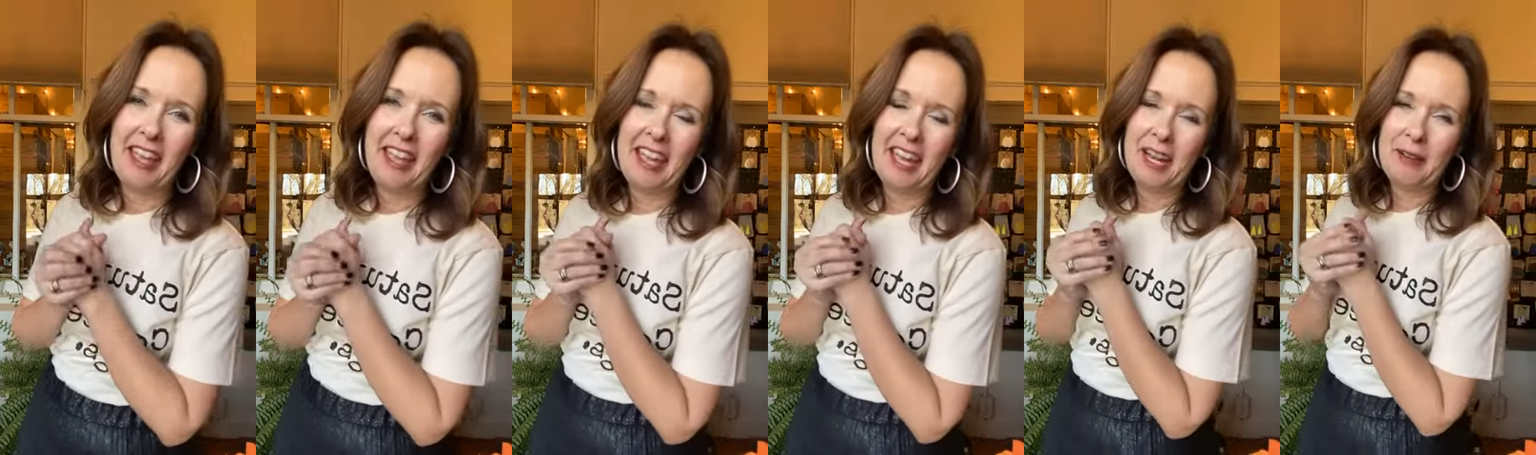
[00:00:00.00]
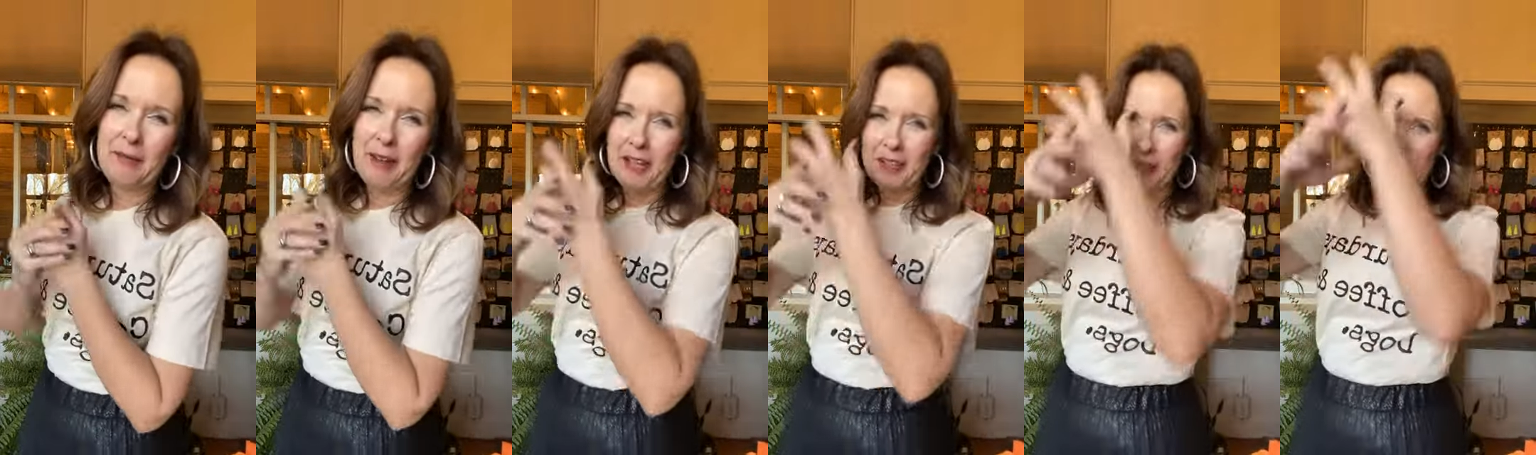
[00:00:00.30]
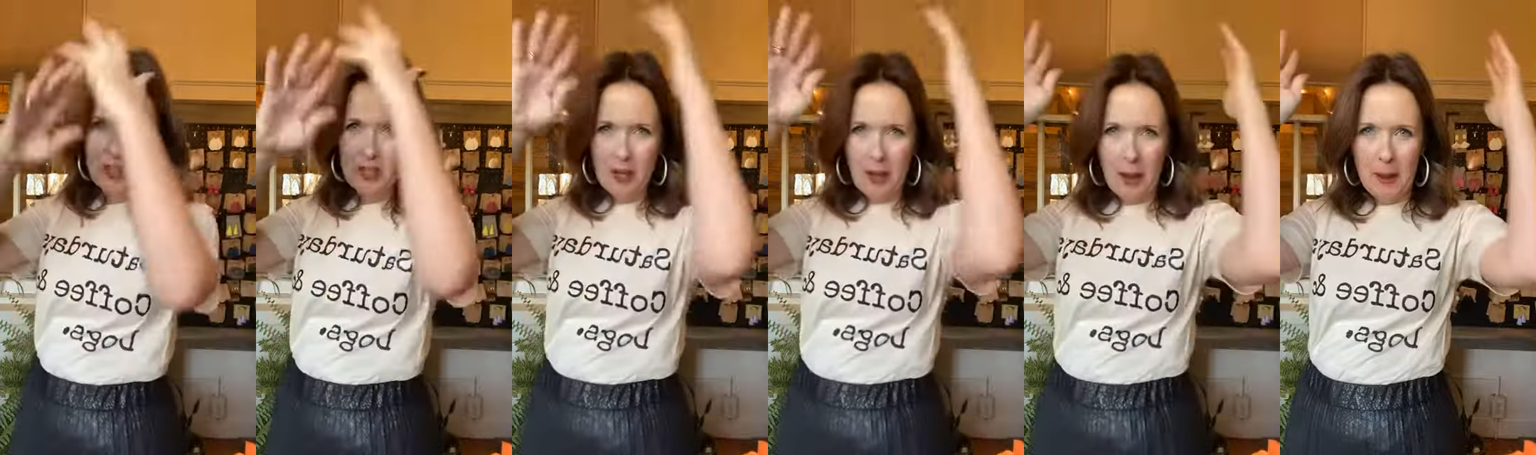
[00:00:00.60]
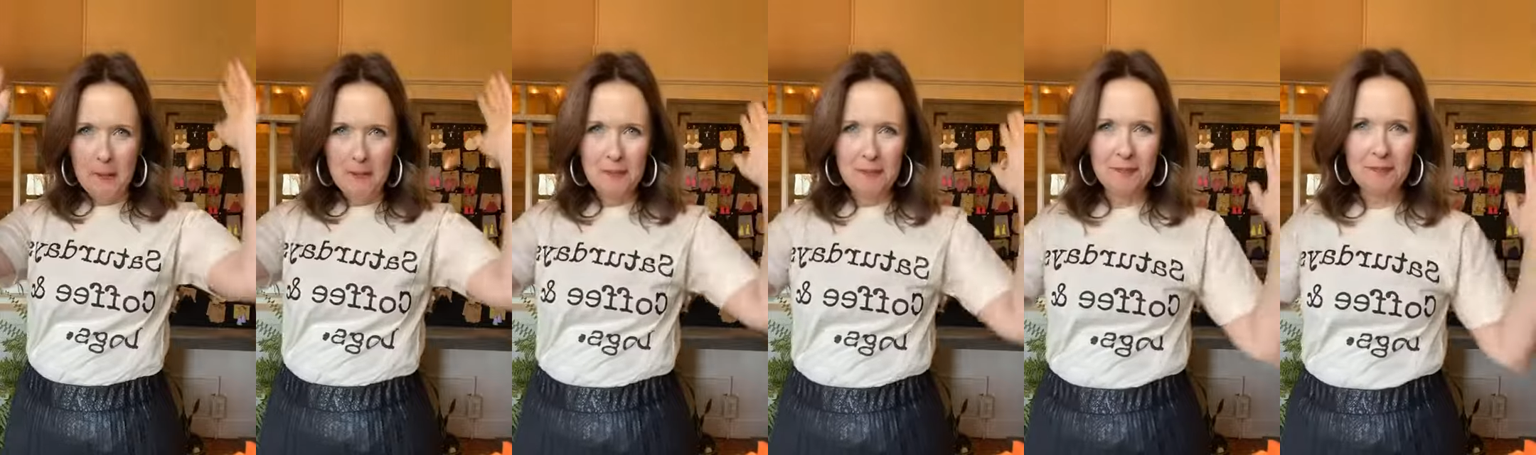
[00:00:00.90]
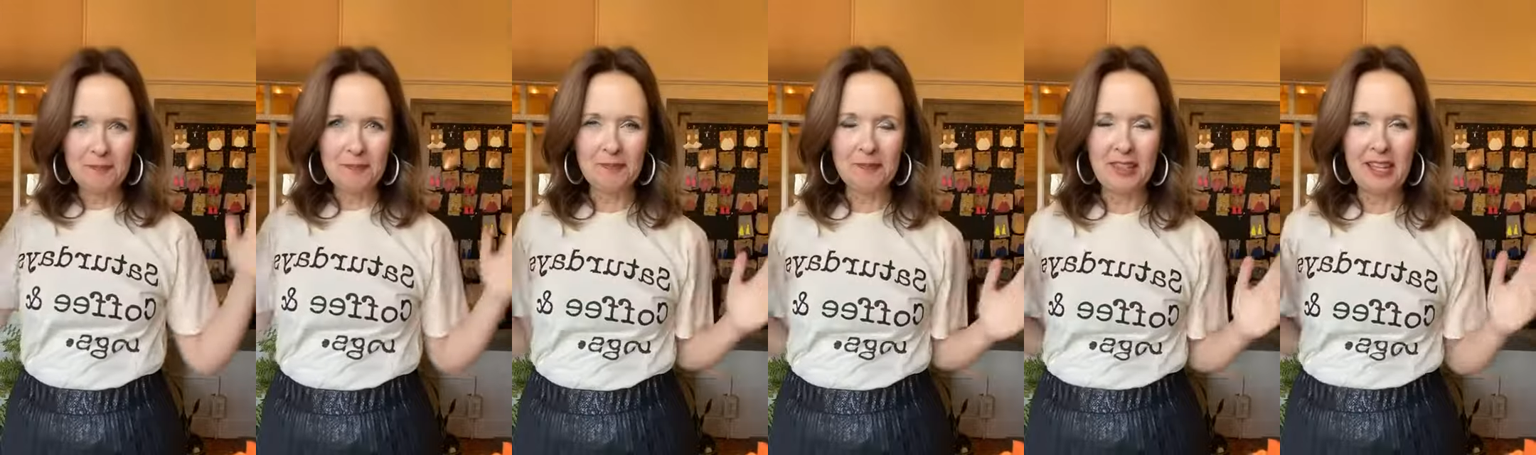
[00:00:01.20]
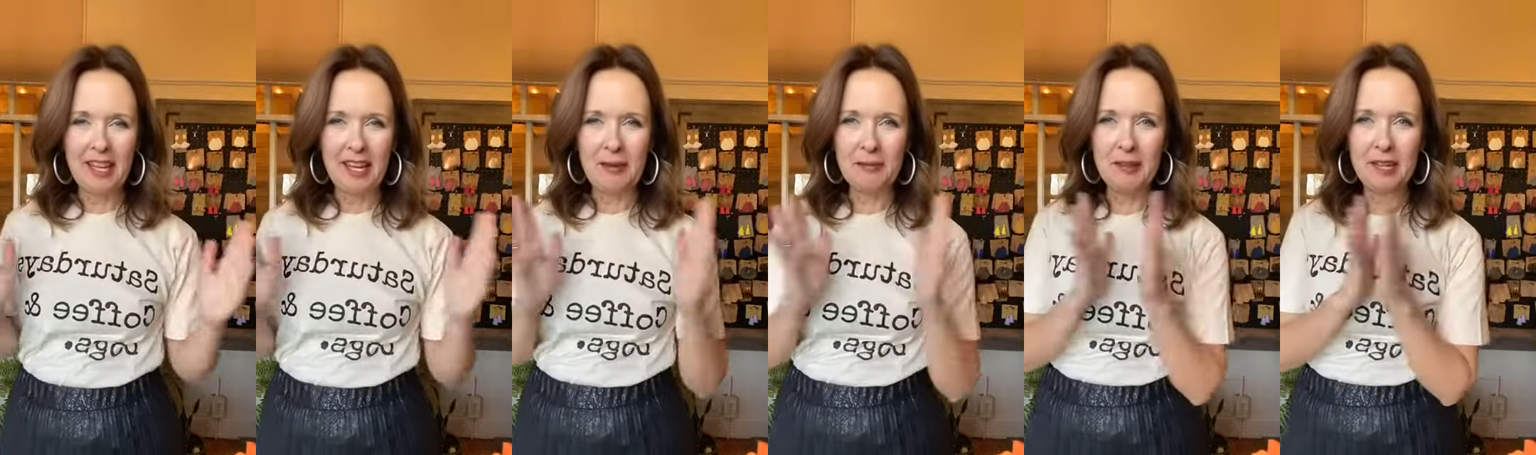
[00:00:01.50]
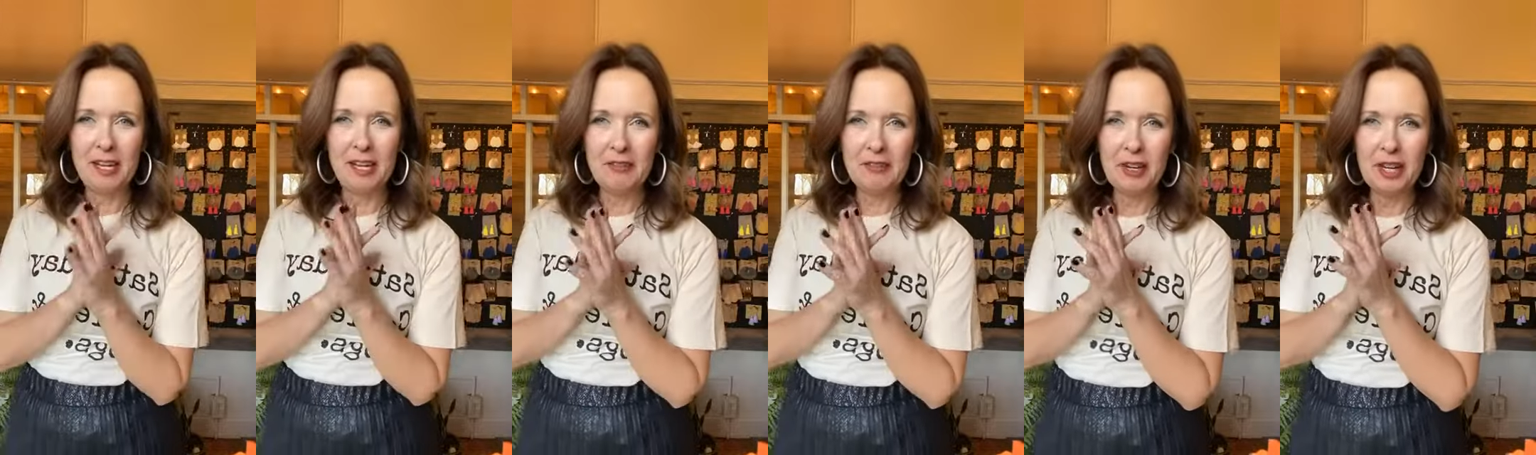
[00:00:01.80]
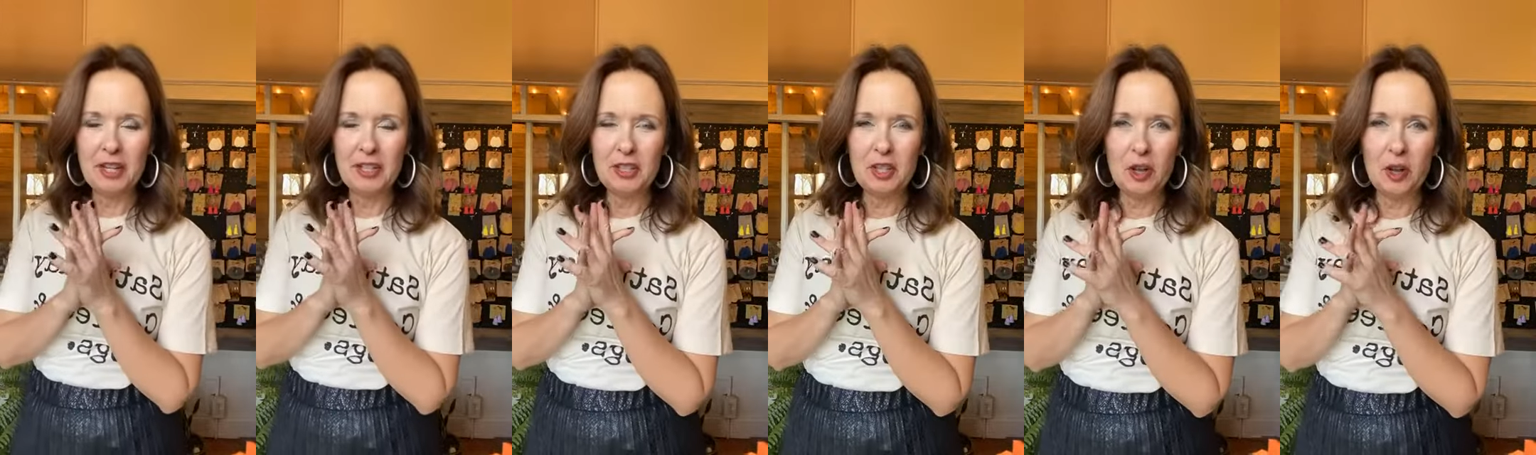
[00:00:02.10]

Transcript: and I'm at the shop, and I'm getting ready to